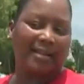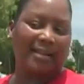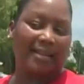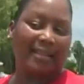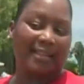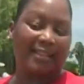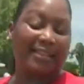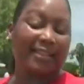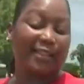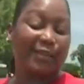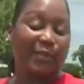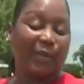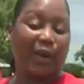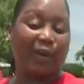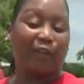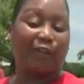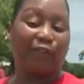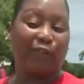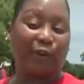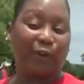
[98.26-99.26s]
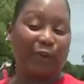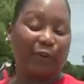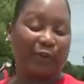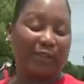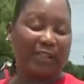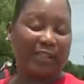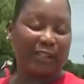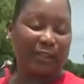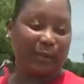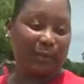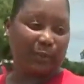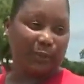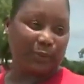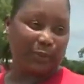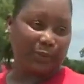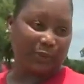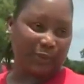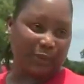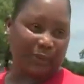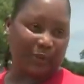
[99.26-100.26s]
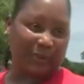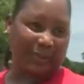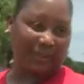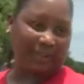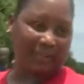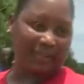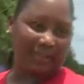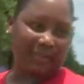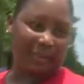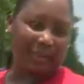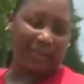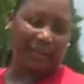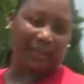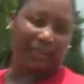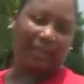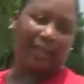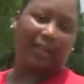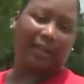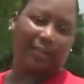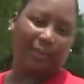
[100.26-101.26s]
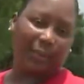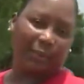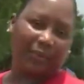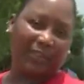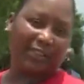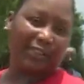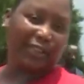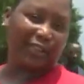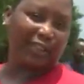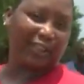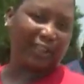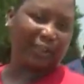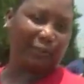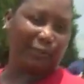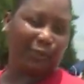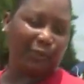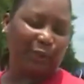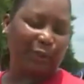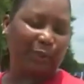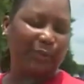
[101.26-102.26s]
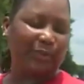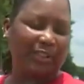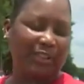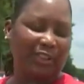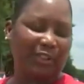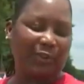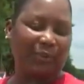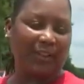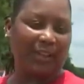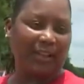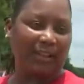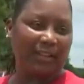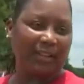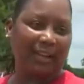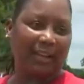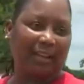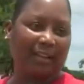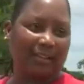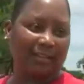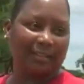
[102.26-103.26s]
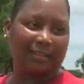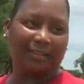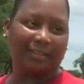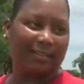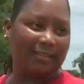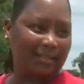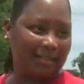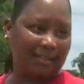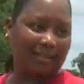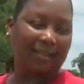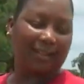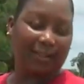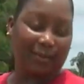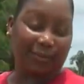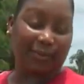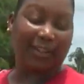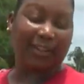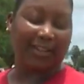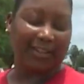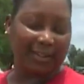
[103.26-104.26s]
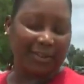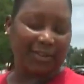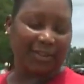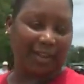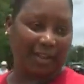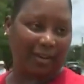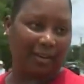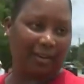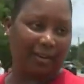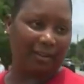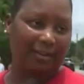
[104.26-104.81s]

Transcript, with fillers: This is my first in Broussard, but I'm originally from Jeanerette and it floods there.